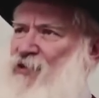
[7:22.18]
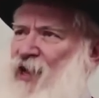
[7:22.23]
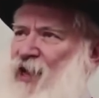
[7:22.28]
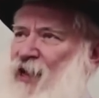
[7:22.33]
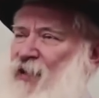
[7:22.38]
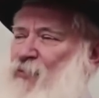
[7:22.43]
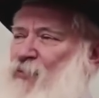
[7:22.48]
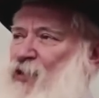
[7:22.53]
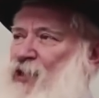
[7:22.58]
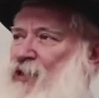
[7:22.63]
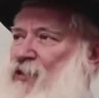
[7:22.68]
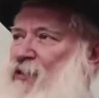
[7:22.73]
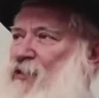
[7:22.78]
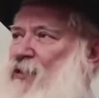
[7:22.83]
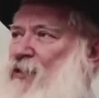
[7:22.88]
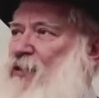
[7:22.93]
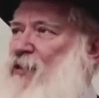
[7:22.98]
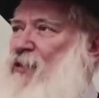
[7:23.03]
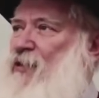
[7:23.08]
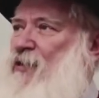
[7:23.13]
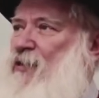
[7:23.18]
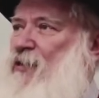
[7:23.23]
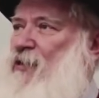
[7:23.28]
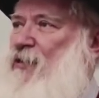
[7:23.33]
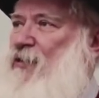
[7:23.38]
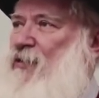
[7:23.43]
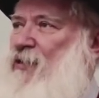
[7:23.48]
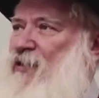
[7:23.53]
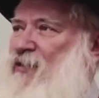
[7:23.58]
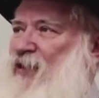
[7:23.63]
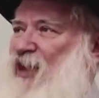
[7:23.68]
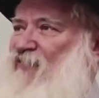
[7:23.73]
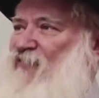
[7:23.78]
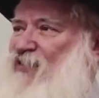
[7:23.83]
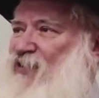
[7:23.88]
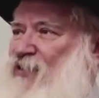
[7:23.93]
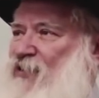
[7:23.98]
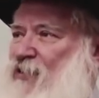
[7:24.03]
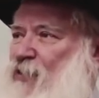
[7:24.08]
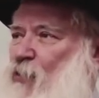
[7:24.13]
a time when the,
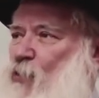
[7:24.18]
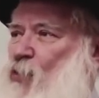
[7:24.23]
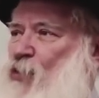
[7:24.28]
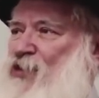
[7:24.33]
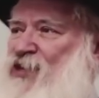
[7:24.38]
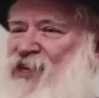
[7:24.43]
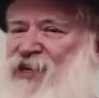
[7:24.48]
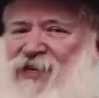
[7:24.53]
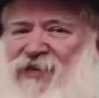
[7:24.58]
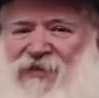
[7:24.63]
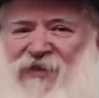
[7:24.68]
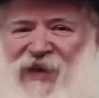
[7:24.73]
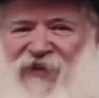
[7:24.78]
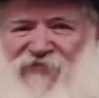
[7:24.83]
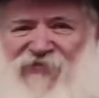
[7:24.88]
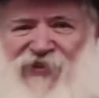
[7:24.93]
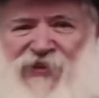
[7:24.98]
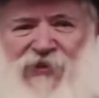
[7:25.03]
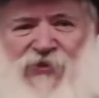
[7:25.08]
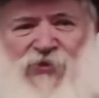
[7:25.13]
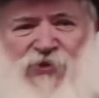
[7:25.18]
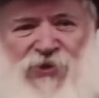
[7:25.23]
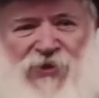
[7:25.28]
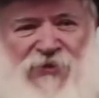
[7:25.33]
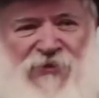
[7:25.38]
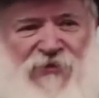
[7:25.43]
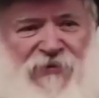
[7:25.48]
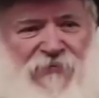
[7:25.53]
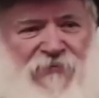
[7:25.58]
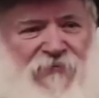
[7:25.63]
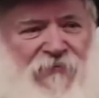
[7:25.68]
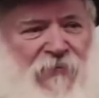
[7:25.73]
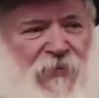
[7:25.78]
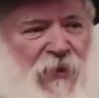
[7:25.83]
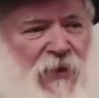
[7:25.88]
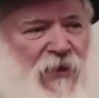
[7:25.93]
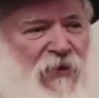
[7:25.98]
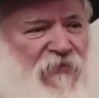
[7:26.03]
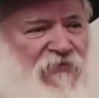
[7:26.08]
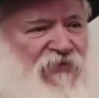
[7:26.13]
the working definition
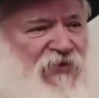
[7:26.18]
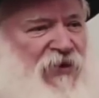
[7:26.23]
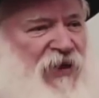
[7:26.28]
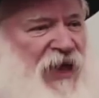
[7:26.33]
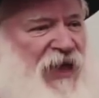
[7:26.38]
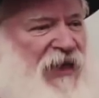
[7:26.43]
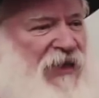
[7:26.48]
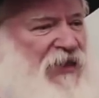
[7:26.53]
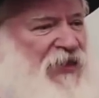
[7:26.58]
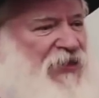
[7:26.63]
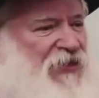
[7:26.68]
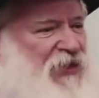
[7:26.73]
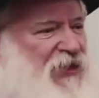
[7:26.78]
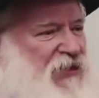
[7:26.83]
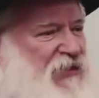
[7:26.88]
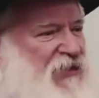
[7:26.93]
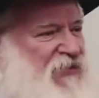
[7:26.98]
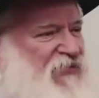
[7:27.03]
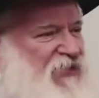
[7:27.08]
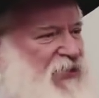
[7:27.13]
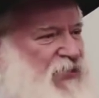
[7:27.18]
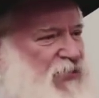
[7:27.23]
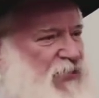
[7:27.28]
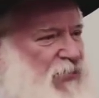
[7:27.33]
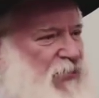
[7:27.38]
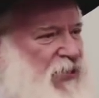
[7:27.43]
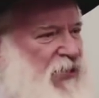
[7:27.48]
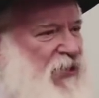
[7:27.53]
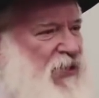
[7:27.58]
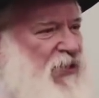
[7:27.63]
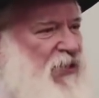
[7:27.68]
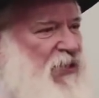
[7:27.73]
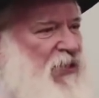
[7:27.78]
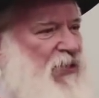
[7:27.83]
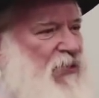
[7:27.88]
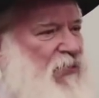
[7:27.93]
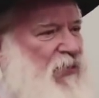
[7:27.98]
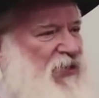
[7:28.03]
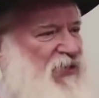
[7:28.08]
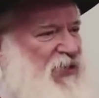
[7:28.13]
for a healthy individual
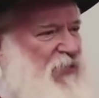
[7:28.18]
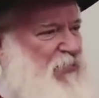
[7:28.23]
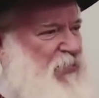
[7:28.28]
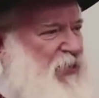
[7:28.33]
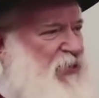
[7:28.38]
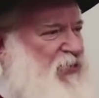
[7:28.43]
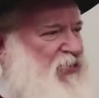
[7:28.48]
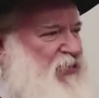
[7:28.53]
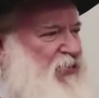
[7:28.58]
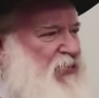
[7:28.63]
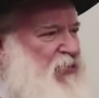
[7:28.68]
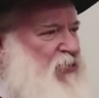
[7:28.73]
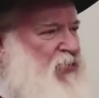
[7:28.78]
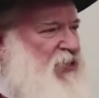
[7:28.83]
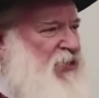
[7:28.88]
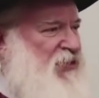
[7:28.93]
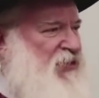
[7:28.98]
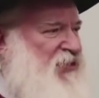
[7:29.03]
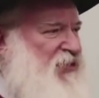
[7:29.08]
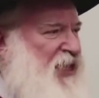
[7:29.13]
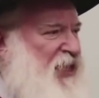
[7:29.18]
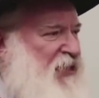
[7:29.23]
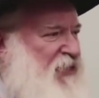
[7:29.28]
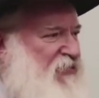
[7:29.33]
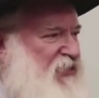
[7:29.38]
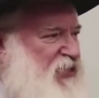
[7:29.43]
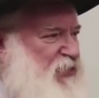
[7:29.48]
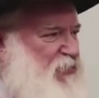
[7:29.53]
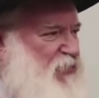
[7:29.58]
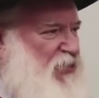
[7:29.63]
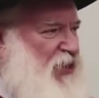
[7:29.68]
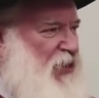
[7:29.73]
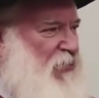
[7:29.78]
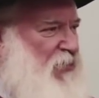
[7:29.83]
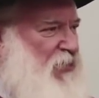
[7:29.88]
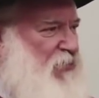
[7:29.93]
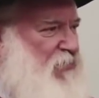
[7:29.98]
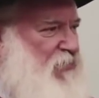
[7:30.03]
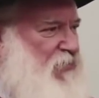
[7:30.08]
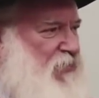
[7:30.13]
was a person who can solve his
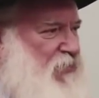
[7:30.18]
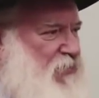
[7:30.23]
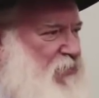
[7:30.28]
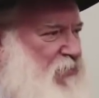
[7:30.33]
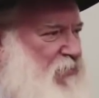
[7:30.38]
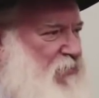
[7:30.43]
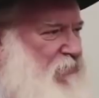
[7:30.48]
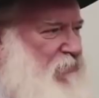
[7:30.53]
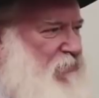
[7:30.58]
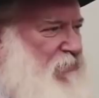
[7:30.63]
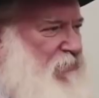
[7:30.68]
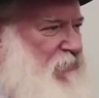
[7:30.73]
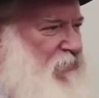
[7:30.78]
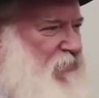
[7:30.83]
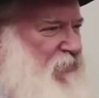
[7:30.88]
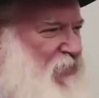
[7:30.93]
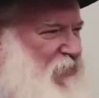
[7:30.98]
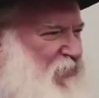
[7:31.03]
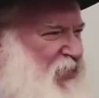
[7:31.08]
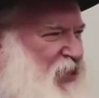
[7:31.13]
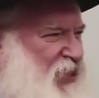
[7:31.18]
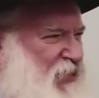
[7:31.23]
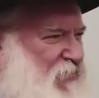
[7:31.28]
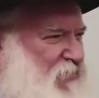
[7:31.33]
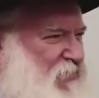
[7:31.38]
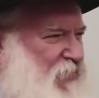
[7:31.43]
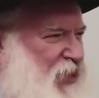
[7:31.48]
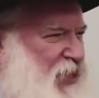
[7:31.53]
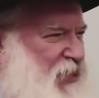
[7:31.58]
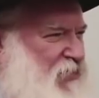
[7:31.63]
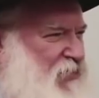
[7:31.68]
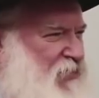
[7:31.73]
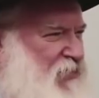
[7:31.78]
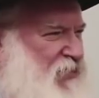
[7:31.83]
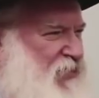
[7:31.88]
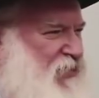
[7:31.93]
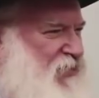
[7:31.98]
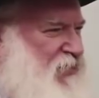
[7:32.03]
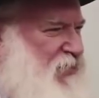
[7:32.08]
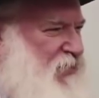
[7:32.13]
problems. Remember that back in the
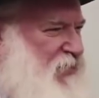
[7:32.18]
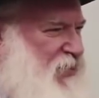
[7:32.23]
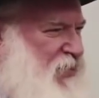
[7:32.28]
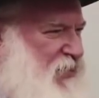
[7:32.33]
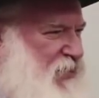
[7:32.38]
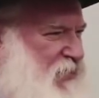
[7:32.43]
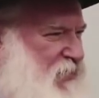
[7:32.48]
60s, I